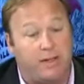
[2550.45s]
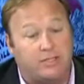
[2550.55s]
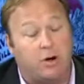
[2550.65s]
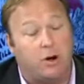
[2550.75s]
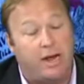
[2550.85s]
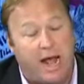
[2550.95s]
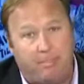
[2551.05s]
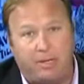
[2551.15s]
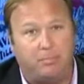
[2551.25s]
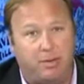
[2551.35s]
And that's already
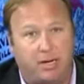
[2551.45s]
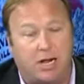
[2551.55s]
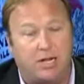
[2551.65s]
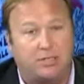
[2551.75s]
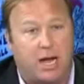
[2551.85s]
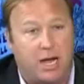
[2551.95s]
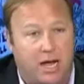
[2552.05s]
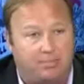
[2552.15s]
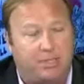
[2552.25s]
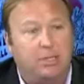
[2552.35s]
happening. The Pentagon
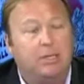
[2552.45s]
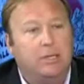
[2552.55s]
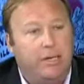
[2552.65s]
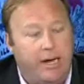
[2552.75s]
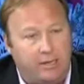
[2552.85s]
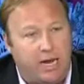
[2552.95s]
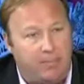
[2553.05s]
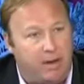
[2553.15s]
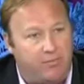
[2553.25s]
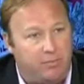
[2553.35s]
PSYOPs head
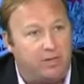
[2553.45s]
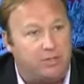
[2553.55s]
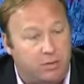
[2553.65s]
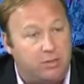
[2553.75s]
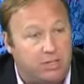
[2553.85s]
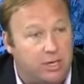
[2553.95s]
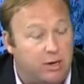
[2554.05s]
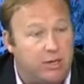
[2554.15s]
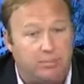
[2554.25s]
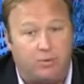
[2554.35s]
came out a few months ago and said
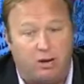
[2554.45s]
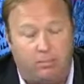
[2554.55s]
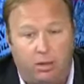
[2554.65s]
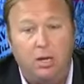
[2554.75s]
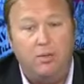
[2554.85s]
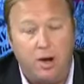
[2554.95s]
they're in deep trouble.